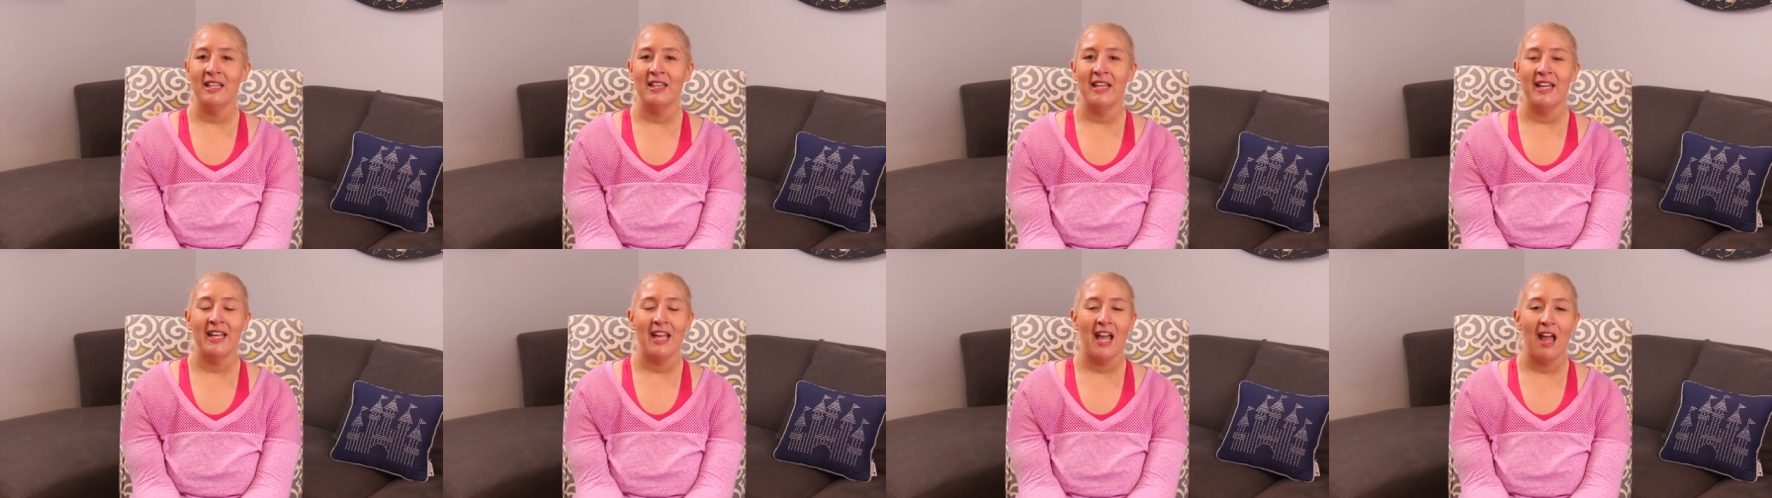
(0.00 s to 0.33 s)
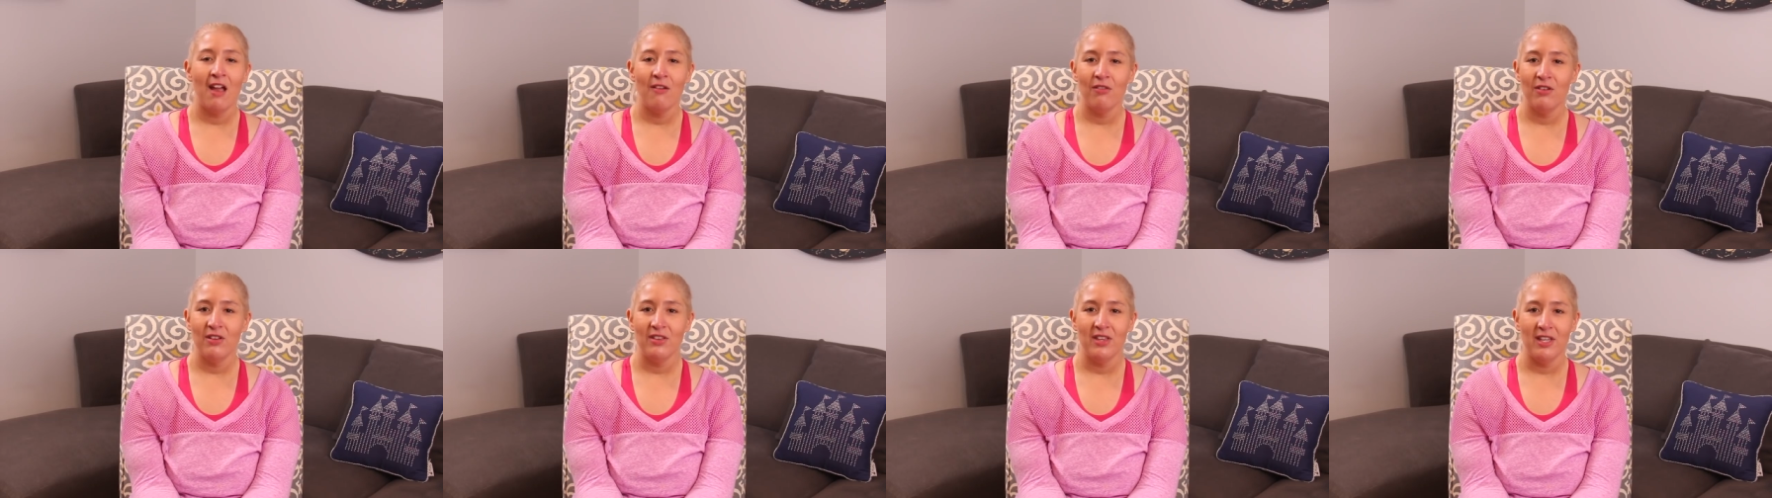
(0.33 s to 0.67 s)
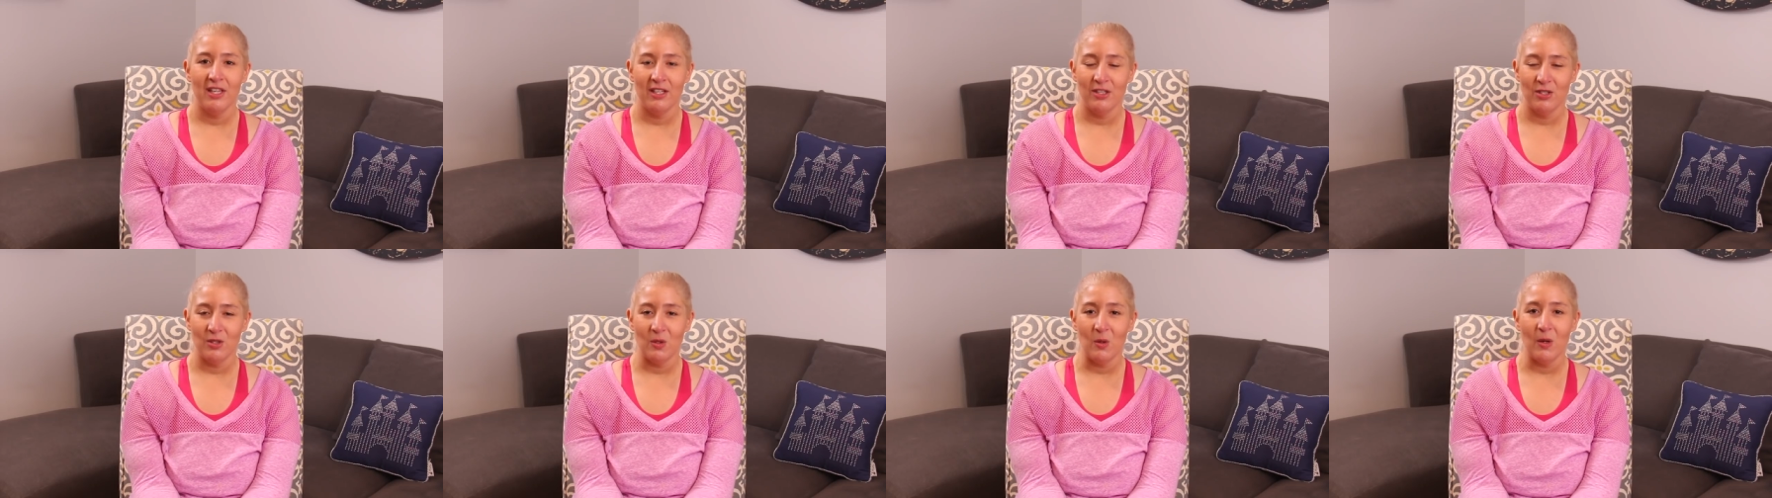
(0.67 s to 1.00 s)
like
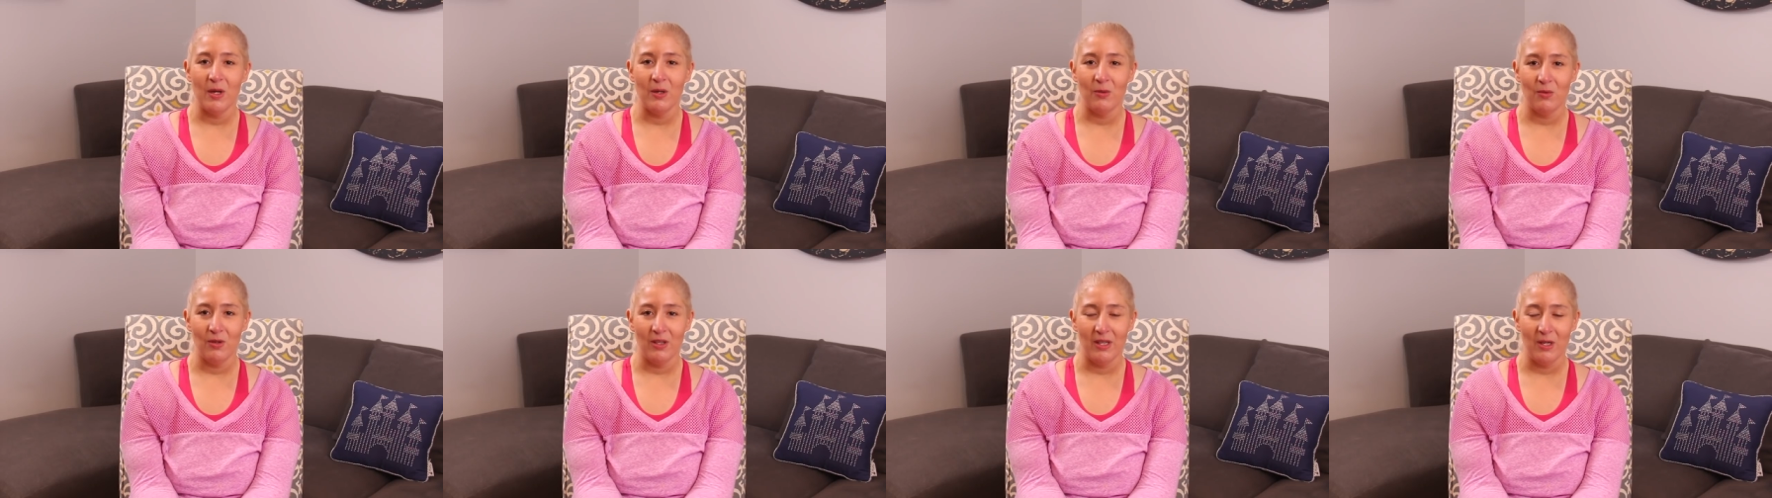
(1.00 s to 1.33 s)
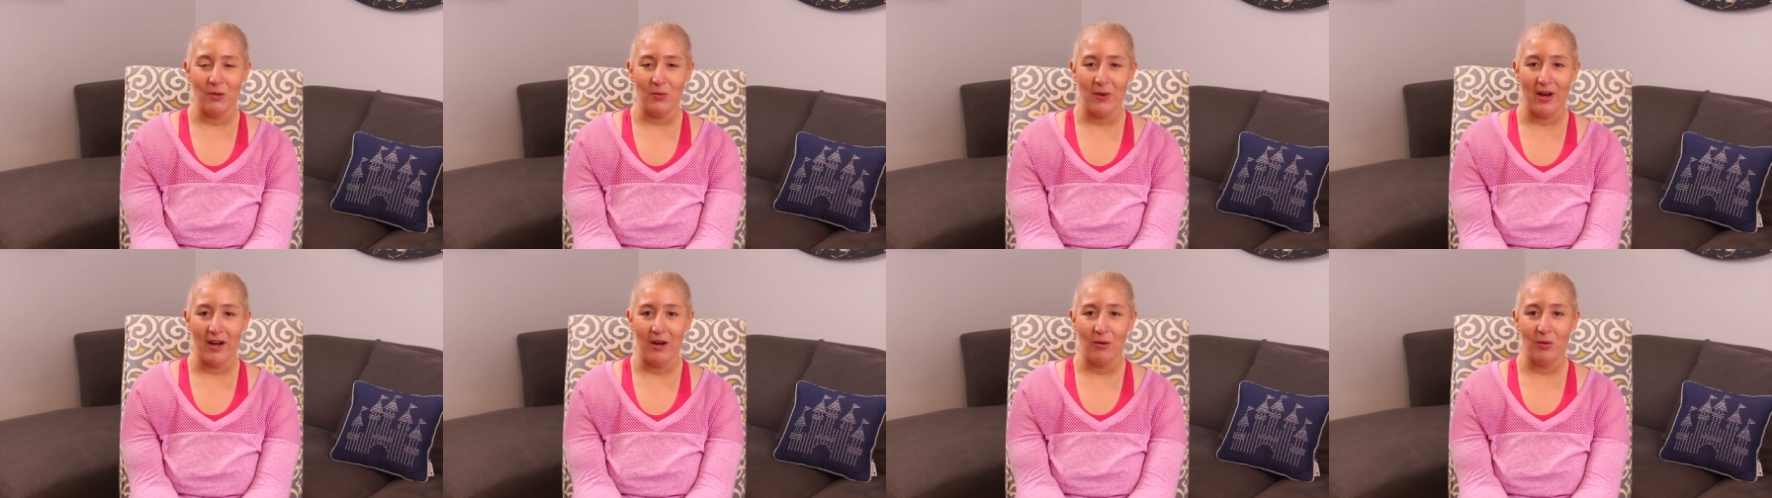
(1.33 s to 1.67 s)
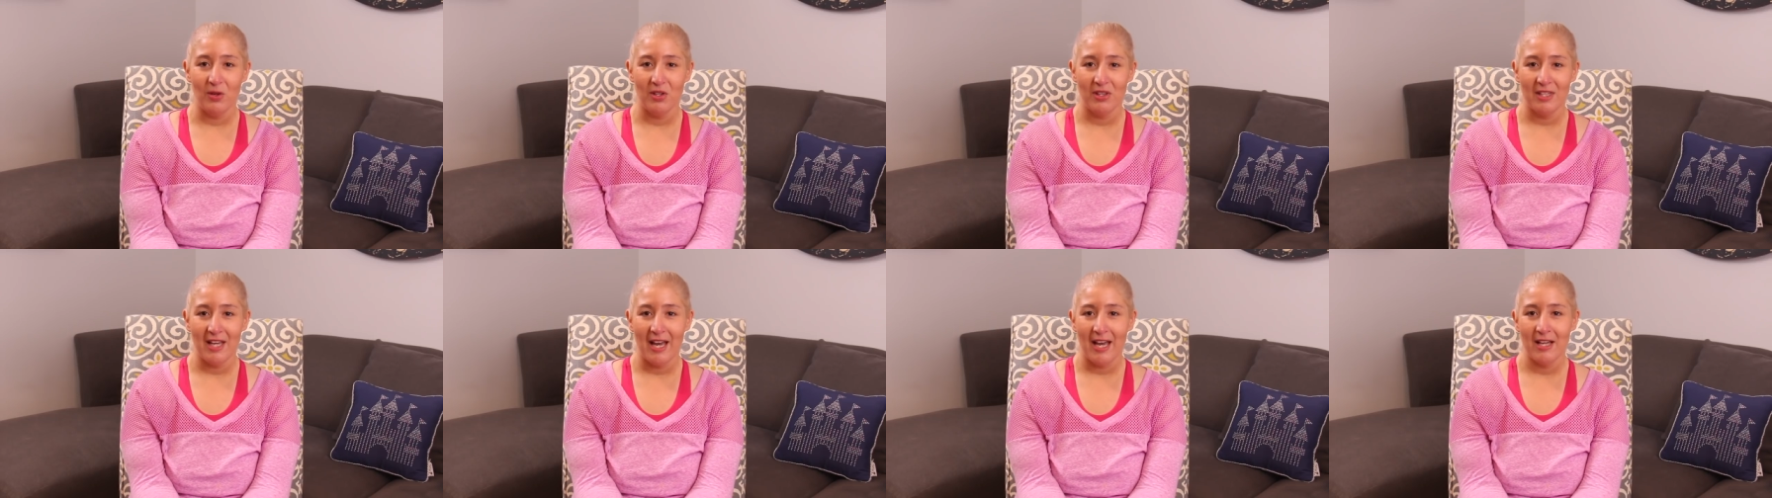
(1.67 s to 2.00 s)
everything is going really well
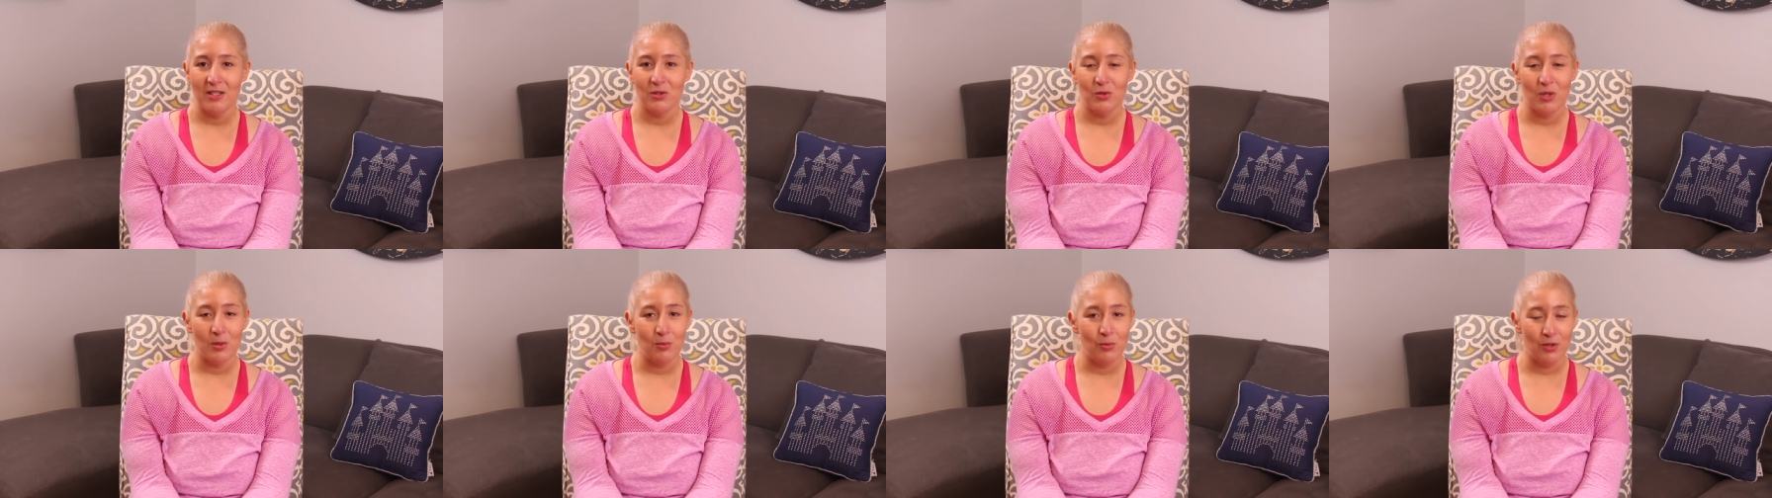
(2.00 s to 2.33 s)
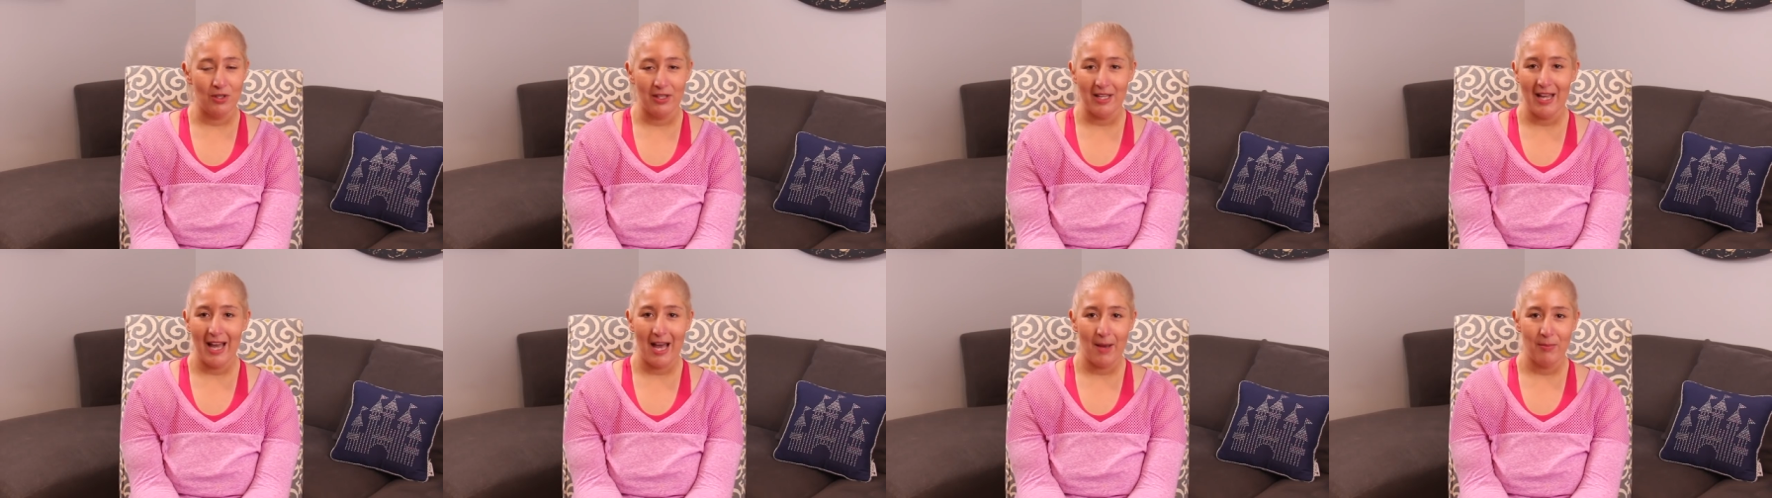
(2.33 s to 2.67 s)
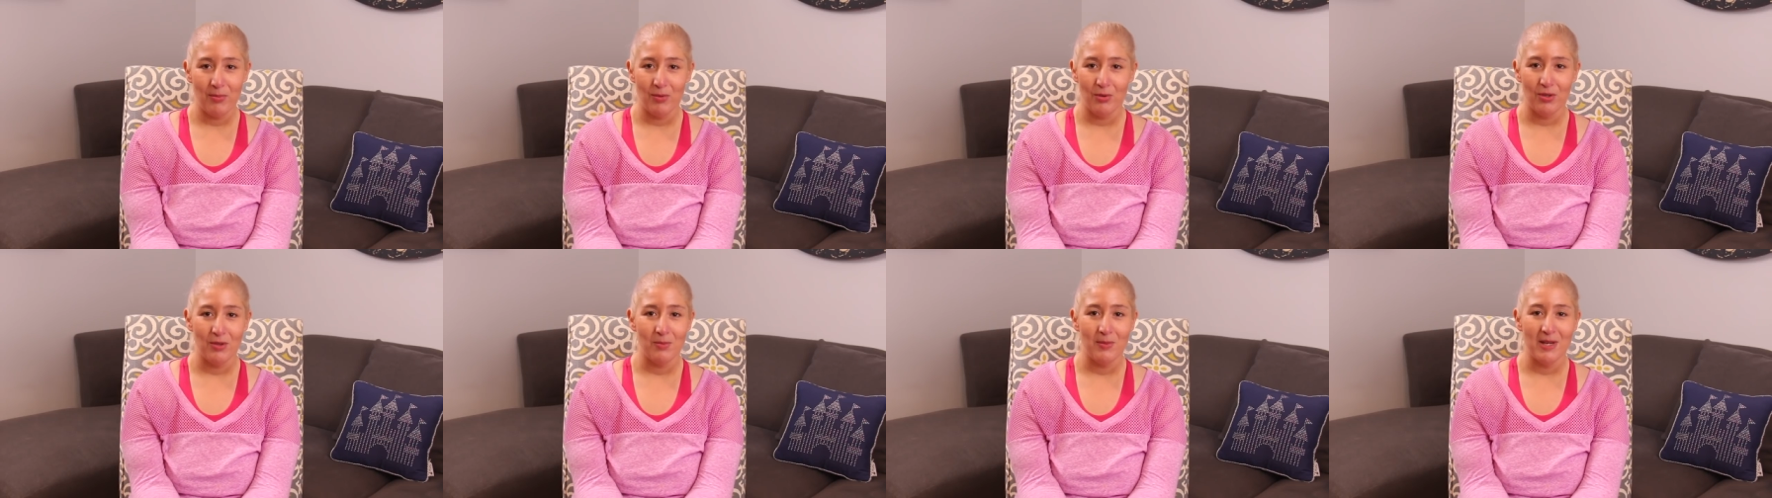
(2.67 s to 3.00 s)
with that. So I'm really
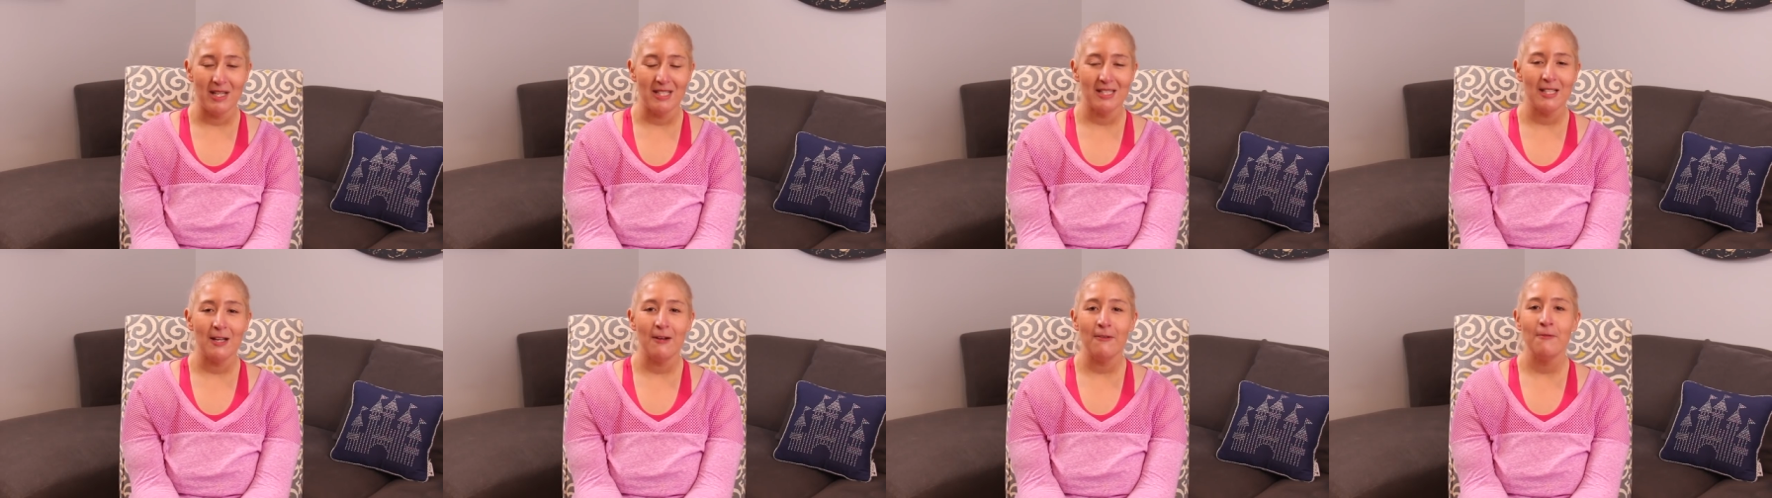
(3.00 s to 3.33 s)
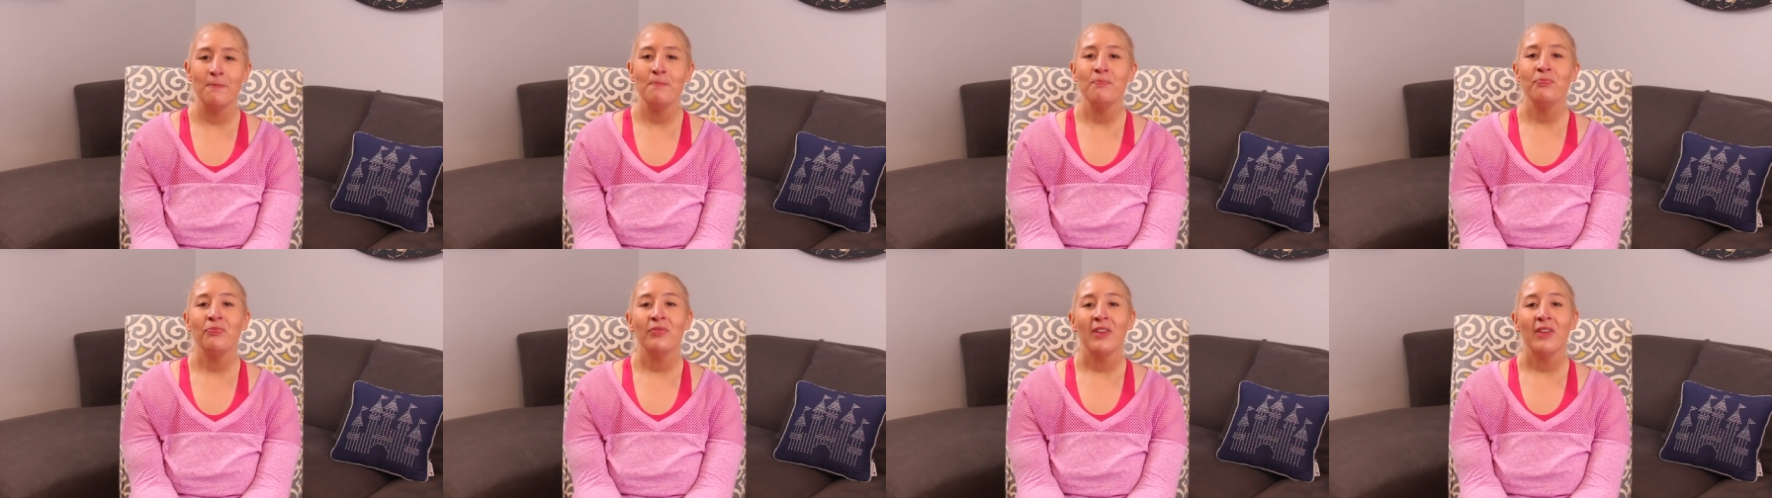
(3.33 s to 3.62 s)
happy with myself.